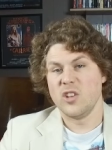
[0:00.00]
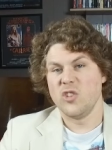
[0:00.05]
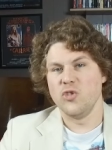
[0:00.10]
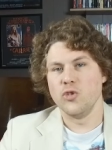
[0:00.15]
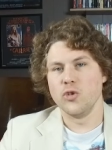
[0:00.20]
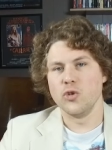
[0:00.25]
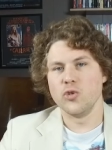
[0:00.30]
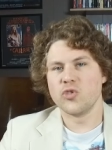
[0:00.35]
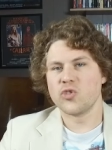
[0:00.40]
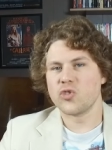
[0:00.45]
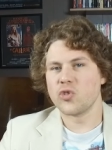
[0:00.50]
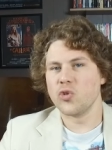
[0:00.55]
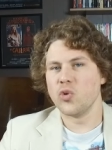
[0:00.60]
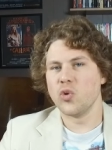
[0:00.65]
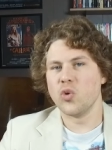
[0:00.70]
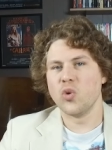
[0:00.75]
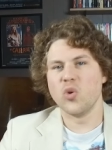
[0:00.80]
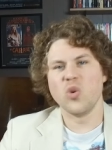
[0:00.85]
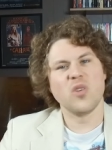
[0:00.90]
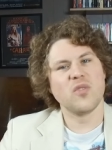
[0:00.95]
New
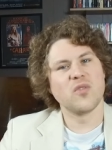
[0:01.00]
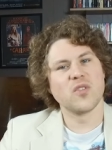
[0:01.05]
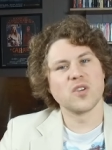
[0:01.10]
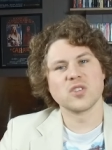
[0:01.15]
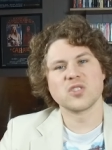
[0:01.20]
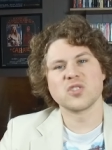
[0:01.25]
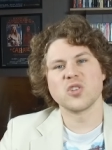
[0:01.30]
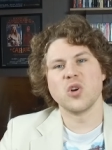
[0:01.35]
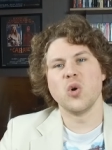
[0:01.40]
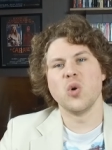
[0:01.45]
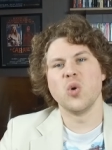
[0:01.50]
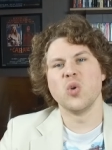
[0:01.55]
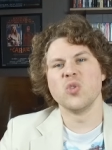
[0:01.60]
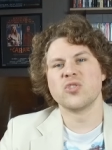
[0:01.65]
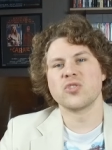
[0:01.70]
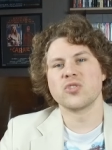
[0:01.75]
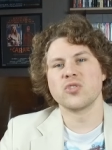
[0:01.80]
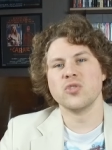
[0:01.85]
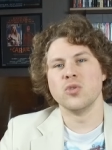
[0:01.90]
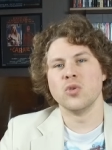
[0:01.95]
school versus
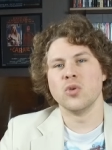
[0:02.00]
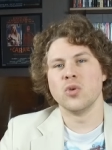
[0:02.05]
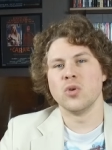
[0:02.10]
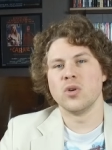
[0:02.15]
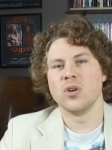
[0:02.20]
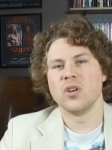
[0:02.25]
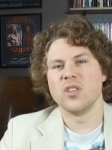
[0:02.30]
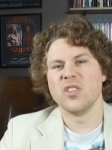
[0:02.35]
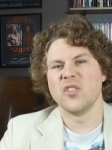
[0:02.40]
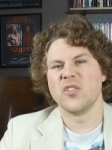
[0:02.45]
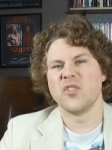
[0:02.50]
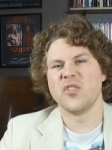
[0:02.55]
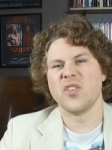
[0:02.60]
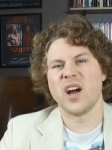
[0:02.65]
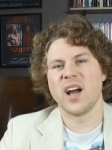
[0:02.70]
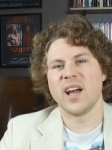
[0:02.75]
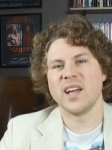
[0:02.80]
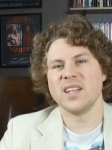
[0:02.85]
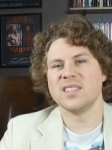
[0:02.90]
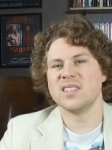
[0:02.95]
old school, the
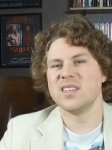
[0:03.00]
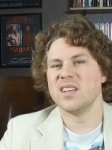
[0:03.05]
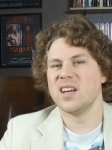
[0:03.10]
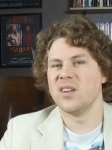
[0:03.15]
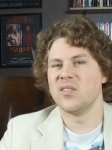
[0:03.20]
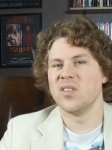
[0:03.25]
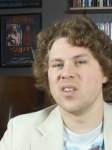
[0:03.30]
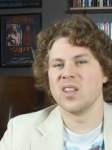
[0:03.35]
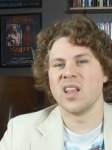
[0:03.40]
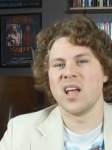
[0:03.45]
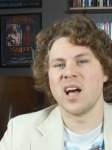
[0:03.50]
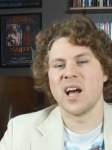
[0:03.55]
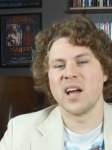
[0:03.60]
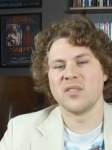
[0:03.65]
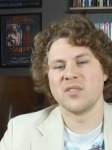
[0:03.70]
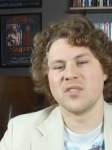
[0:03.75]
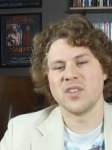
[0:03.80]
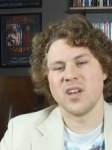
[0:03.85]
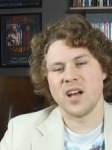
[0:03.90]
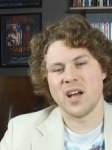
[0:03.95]
fight of a
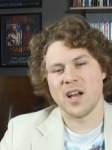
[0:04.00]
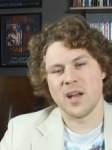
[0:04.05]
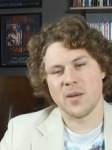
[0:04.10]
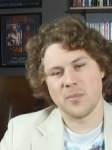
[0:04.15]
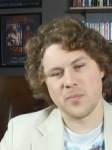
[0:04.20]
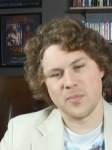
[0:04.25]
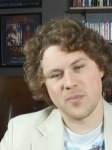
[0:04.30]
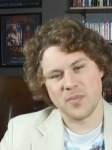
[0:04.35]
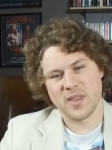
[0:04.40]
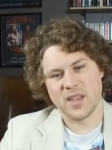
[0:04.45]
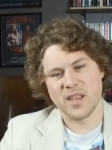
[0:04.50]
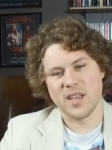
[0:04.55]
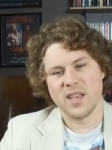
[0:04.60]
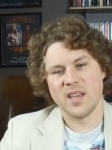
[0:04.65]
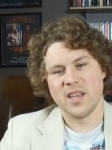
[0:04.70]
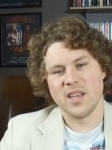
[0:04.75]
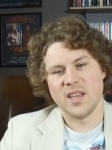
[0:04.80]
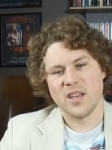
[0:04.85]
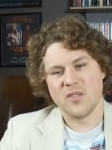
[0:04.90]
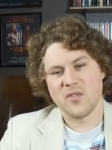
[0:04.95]
lifetime.
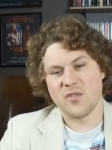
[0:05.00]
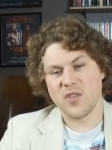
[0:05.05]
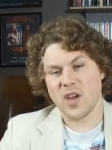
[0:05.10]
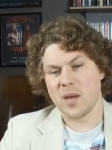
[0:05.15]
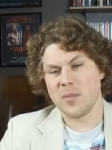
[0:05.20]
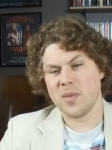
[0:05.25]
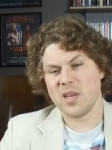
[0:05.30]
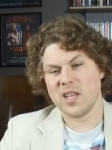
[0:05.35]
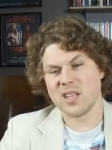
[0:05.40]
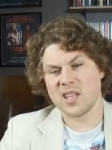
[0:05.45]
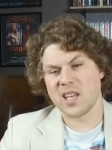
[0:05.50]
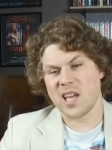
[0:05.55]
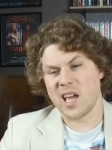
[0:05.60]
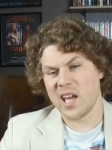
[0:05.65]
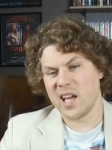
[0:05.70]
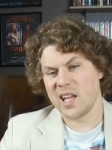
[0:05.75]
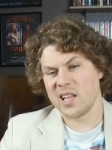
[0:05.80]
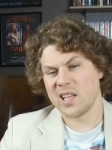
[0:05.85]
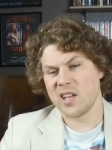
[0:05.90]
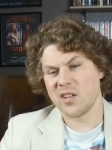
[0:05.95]
Fabian
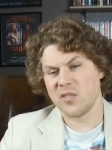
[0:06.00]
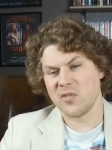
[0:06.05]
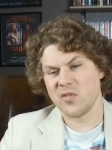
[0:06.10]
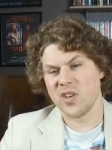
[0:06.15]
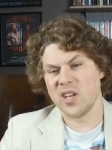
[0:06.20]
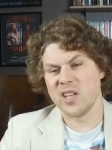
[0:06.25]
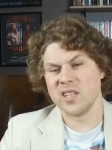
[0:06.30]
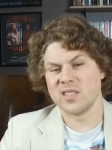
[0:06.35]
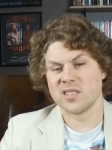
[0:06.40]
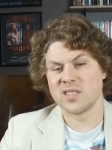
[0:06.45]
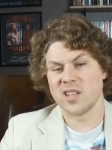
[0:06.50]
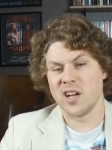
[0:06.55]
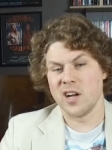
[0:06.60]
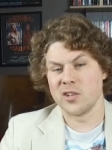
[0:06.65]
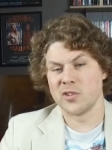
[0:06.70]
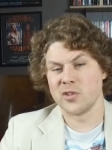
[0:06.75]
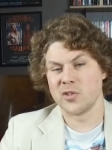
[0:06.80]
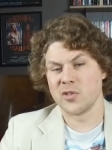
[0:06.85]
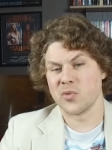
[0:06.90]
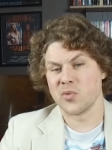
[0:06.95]
can convince
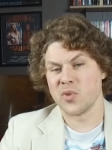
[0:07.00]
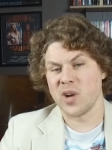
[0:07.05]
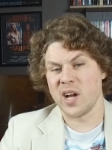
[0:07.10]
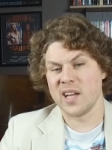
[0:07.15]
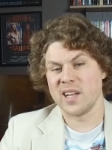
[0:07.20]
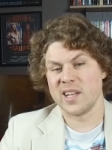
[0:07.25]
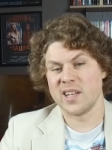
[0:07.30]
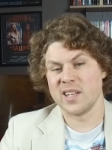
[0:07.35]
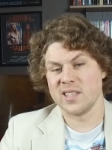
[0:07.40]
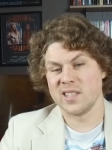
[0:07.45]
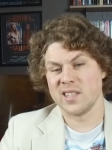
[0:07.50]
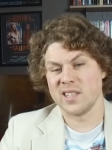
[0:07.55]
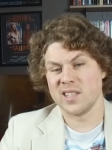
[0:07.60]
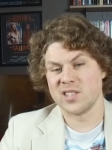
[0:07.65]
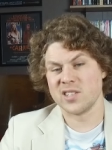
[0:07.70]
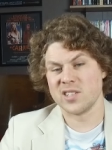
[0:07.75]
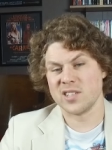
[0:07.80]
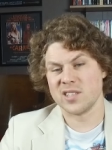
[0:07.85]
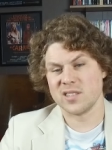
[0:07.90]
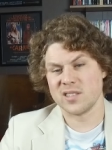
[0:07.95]
under the right
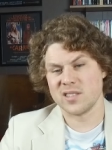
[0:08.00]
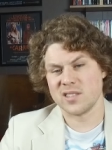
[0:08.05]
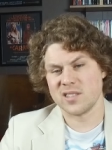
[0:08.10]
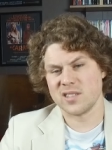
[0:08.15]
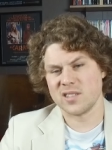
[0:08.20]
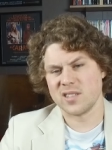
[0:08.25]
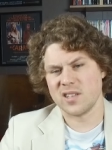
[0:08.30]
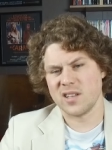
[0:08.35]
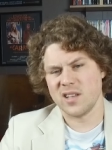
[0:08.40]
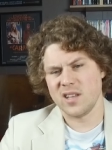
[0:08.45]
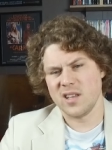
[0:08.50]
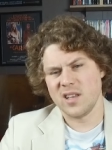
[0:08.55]
conditions.